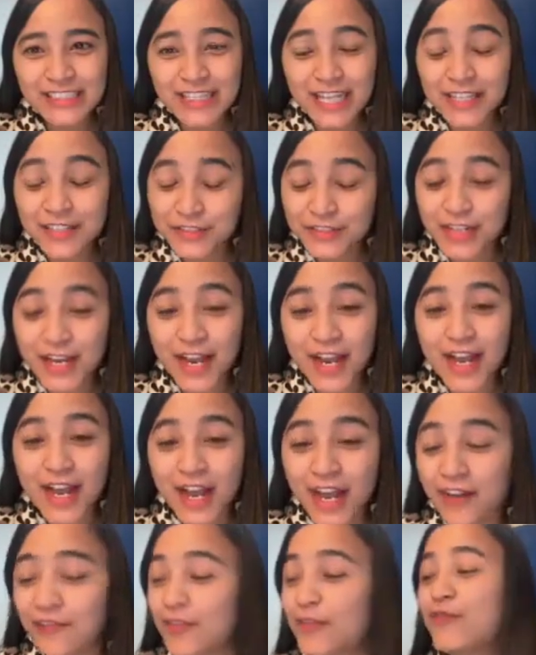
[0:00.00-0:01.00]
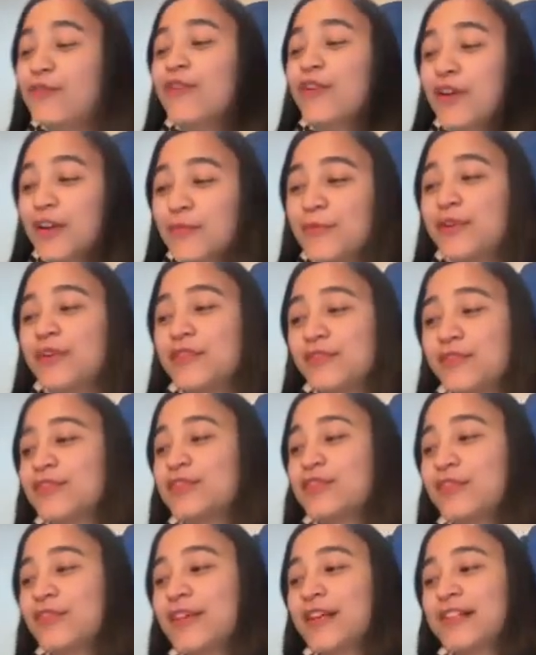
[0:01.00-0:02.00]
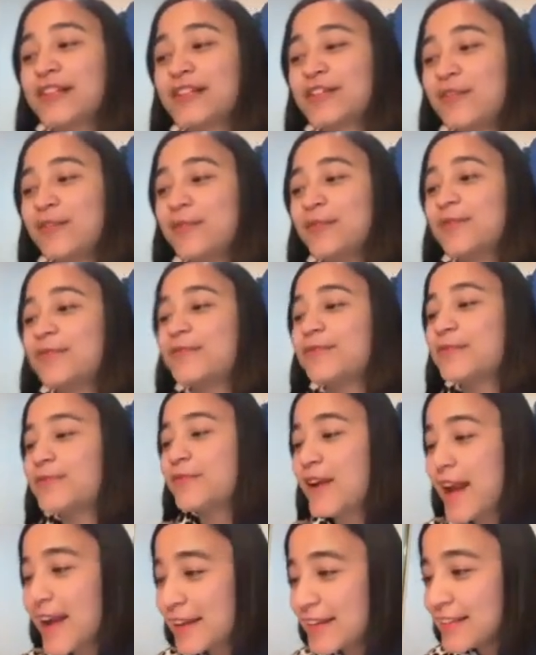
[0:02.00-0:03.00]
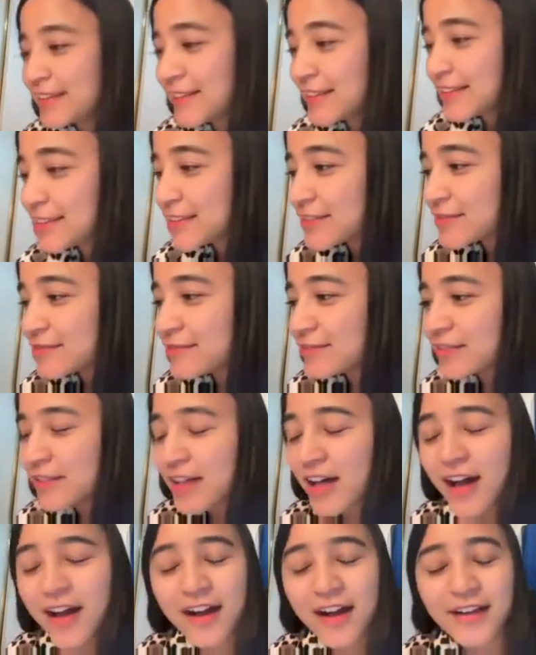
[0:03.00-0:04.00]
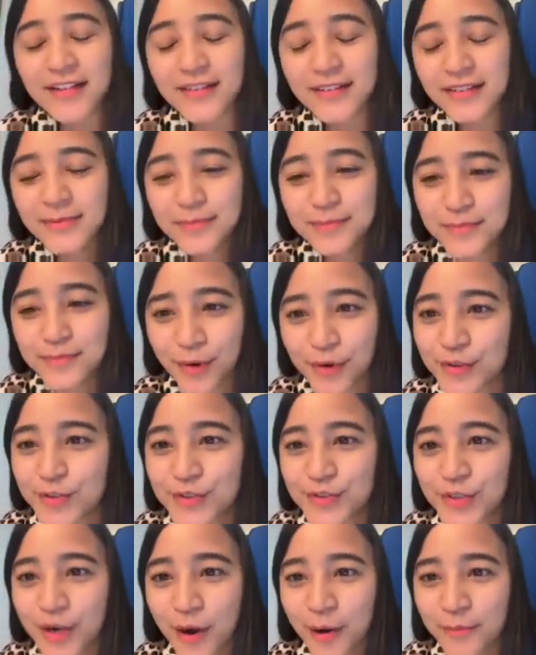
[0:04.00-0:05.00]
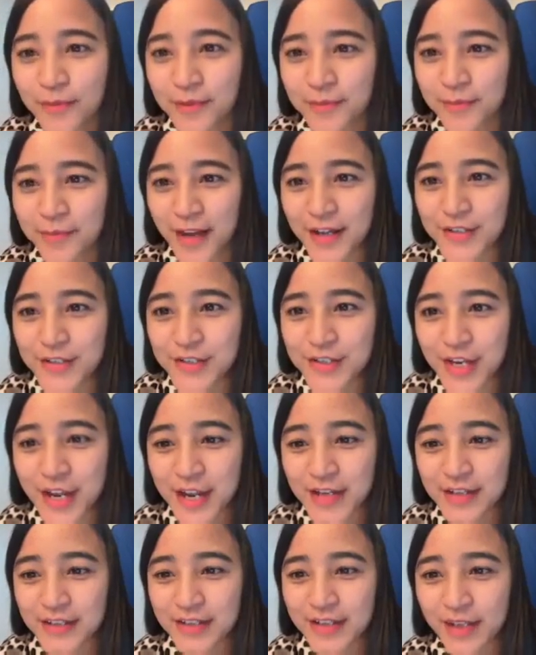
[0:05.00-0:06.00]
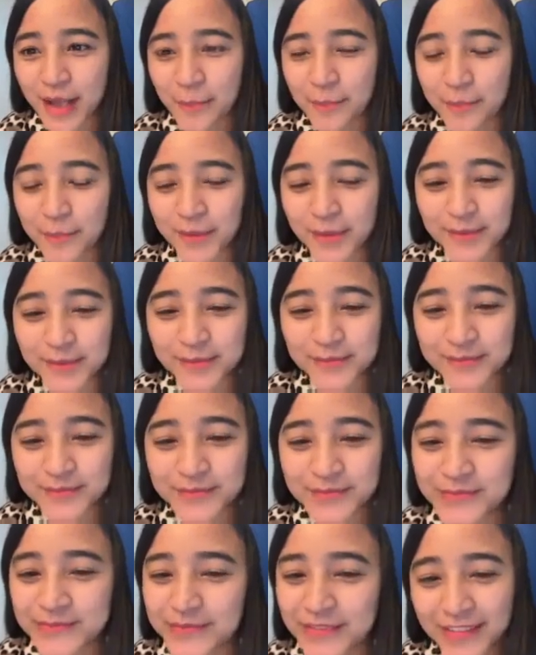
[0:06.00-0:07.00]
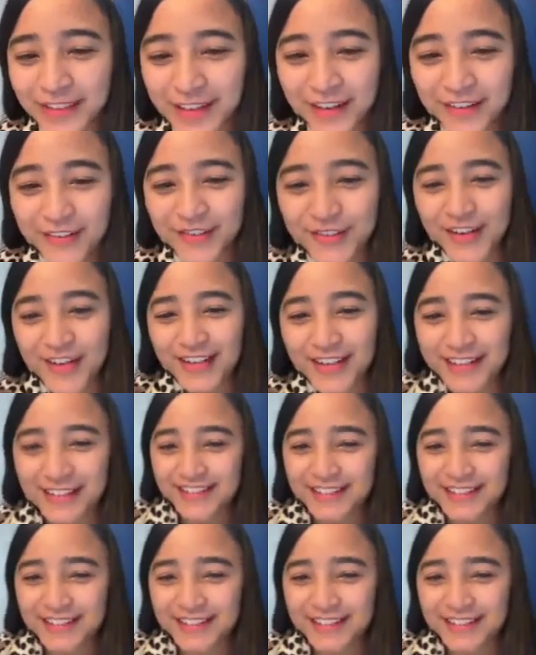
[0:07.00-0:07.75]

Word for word: And today I have a very beautiful story. It's called Franklin's Flying Bookshop by Jane Campbell. Are you ready?